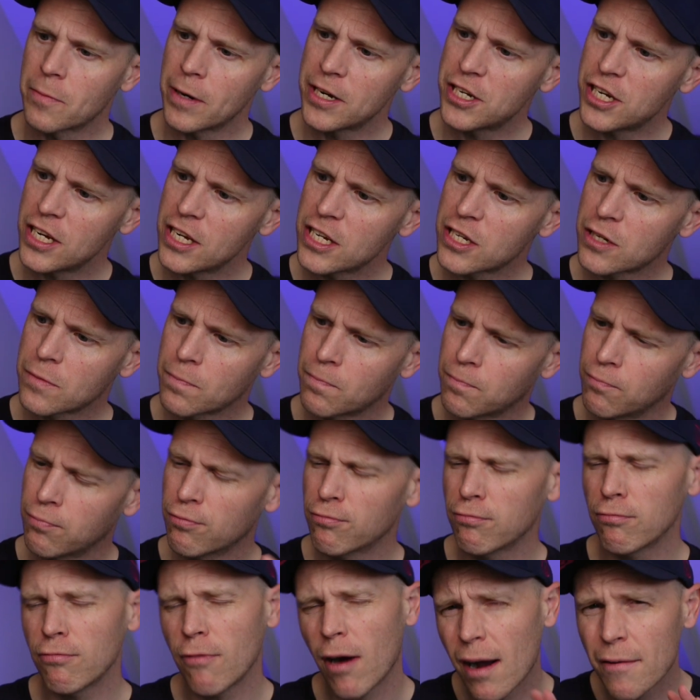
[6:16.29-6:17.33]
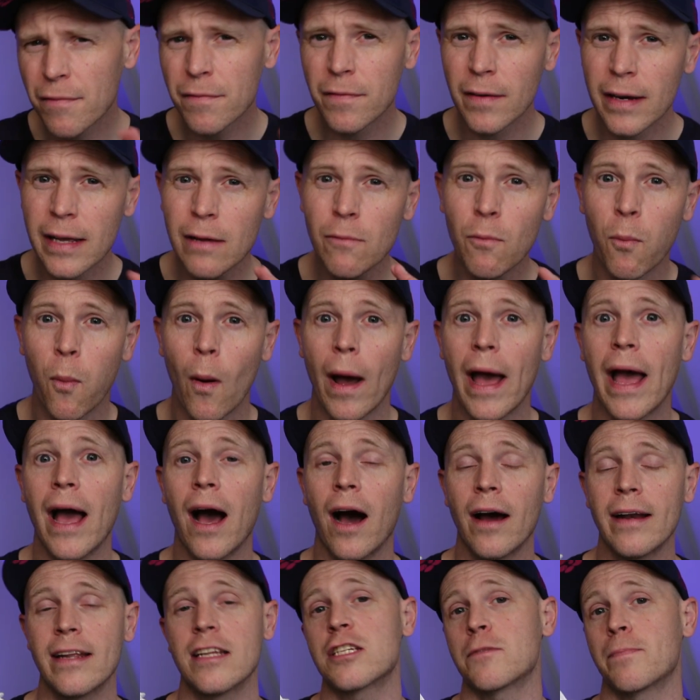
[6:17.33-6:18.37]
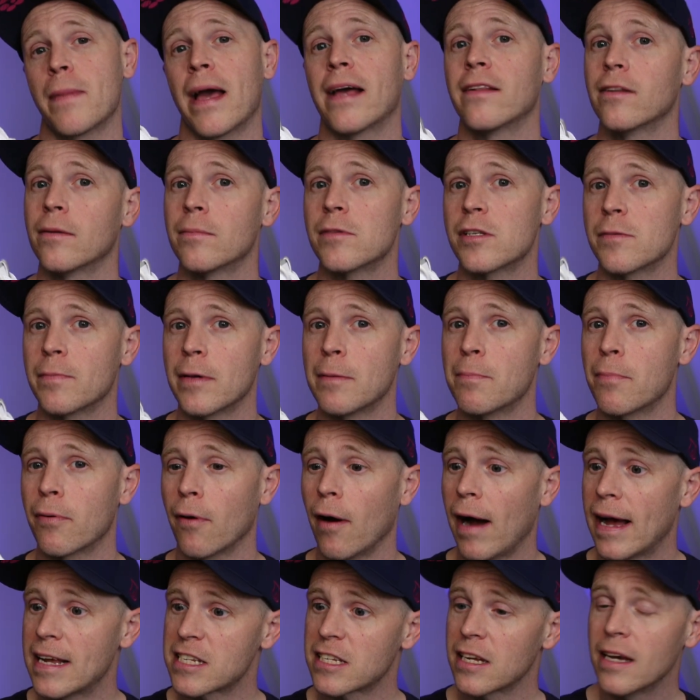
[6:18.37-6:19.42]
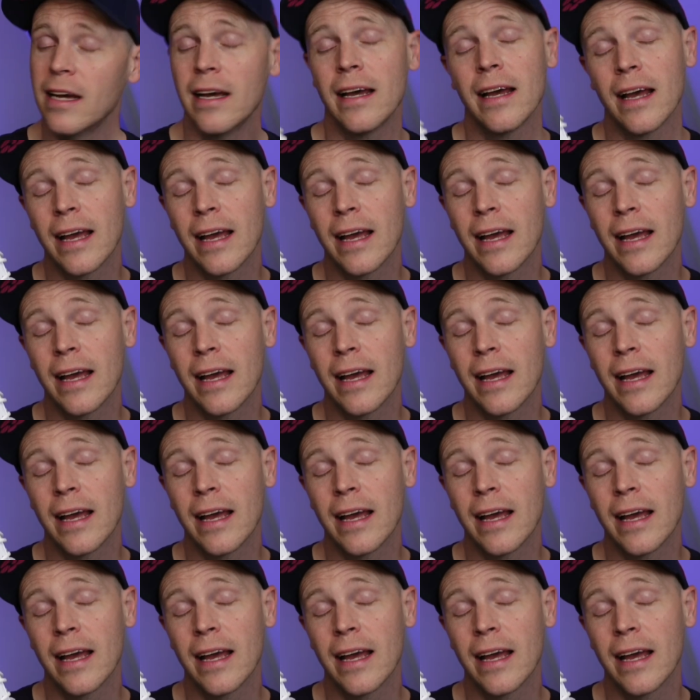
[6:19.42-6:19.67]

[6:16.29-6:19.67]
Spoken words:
which is roughly where I'd expect them to be priced.